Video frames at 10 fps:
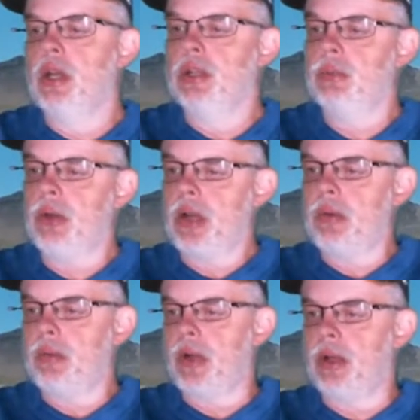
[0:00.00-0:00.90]
She'll
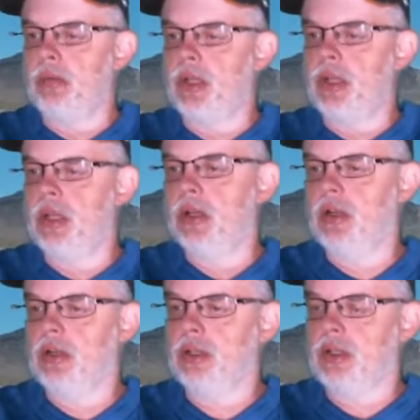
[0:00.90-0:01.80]
probably be popping in here
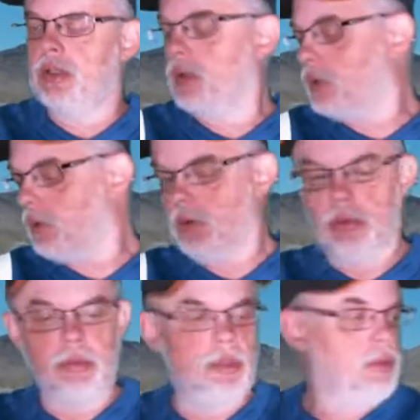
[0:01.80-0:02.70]
because I talked to her a
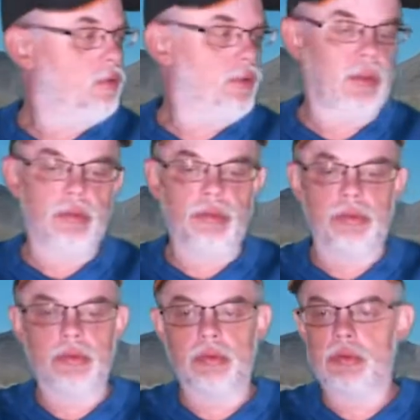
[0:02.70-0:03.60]
little bit on the phone
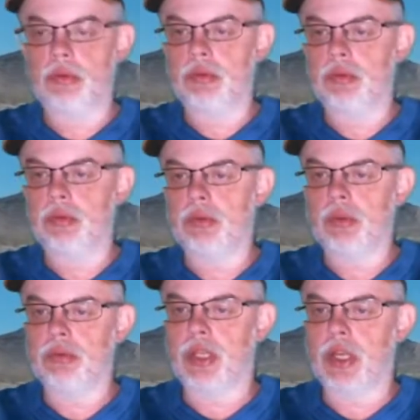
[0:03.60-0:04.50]

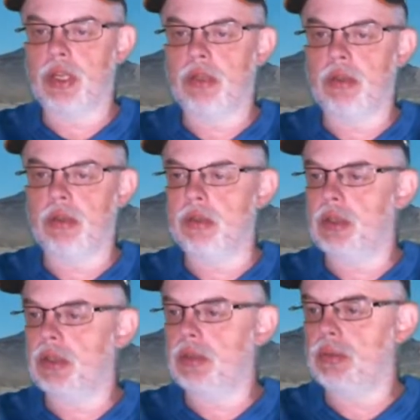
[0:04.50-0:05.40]
through chat
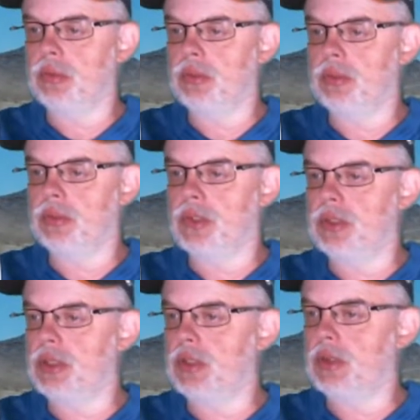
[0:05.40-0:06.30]
earlier. But she
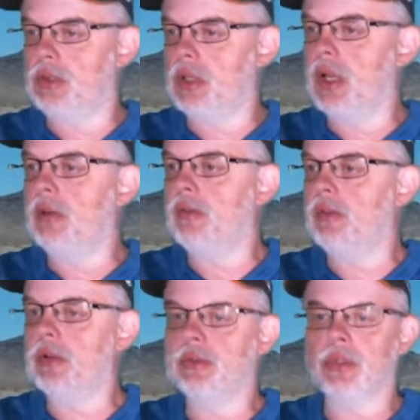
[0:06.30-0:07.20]
said due to live,
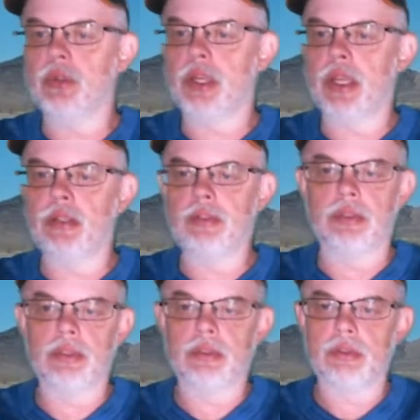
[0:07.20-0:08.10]
I was going to
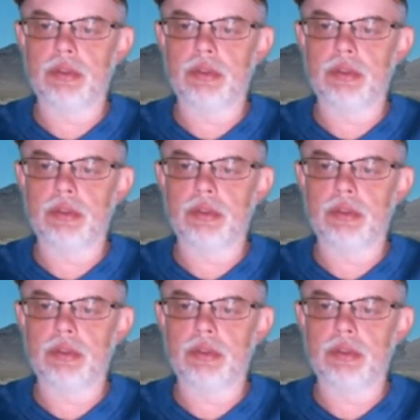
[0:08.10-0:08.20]
cancel it.